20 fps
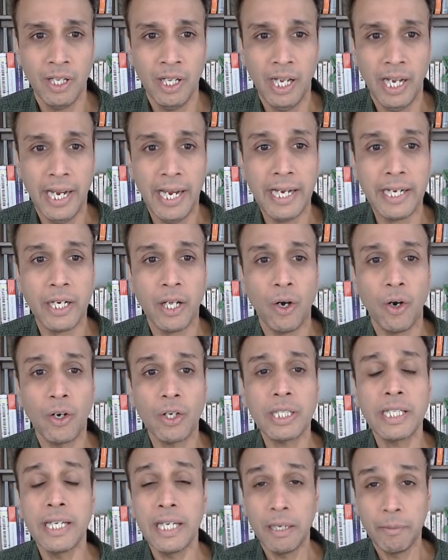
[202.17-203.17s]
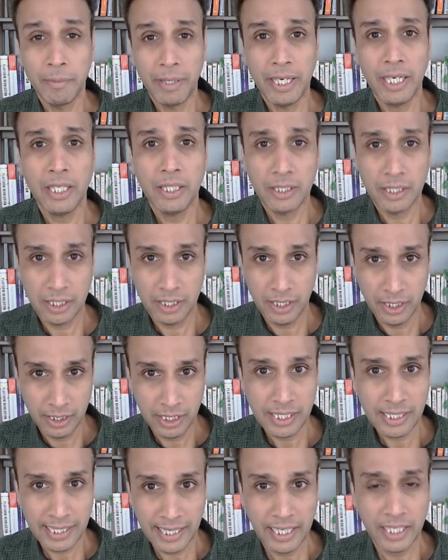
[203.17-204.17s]
And our TMA,
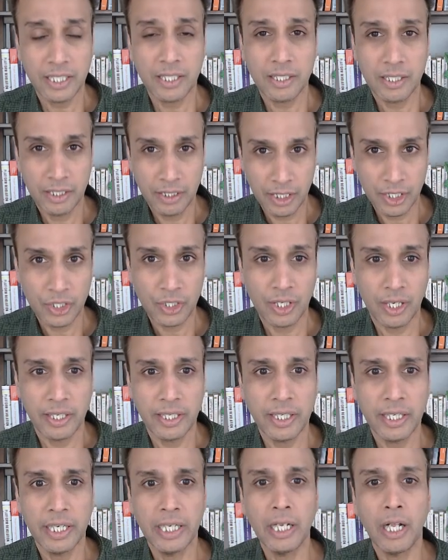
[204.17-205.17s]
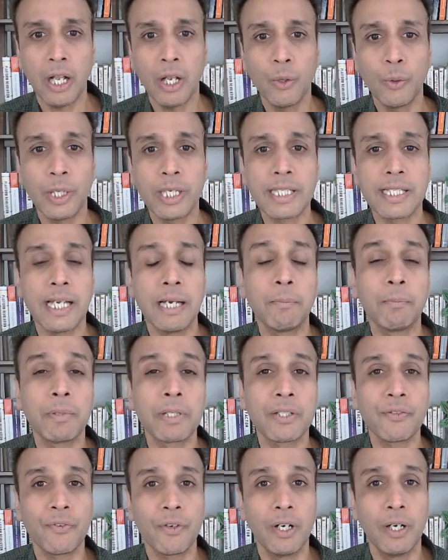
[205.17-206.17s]
in this study, included
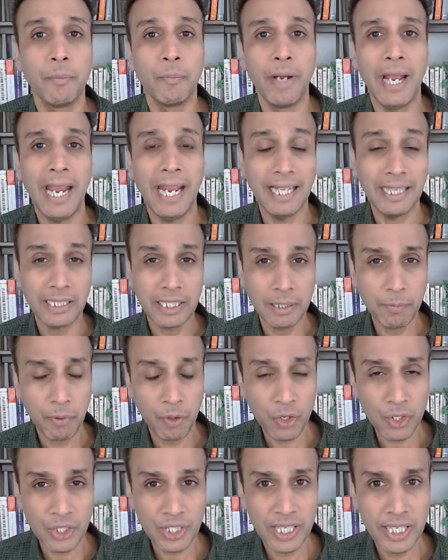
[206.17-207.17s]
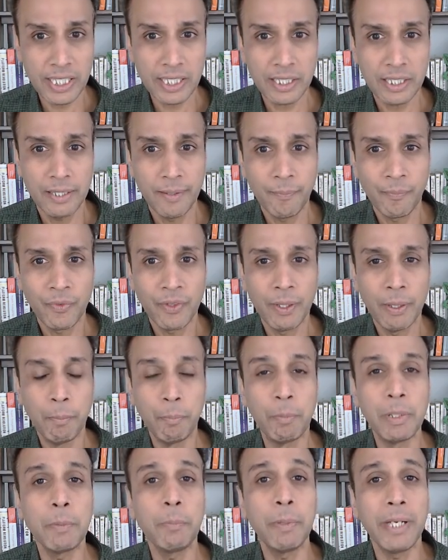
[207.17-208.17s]
samples from healthy prostate,
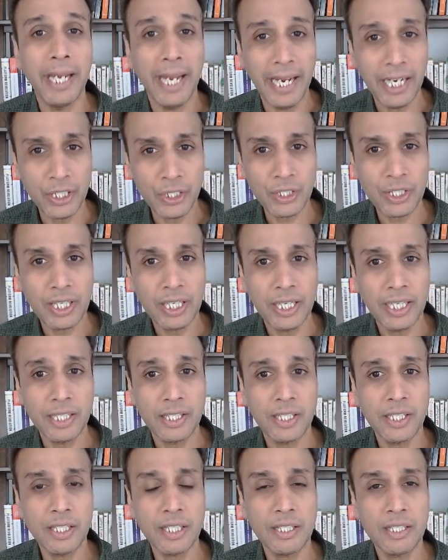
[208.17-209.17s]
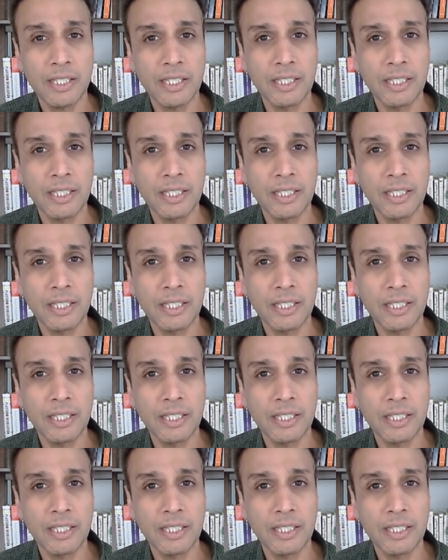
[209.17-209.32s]
BPH cases,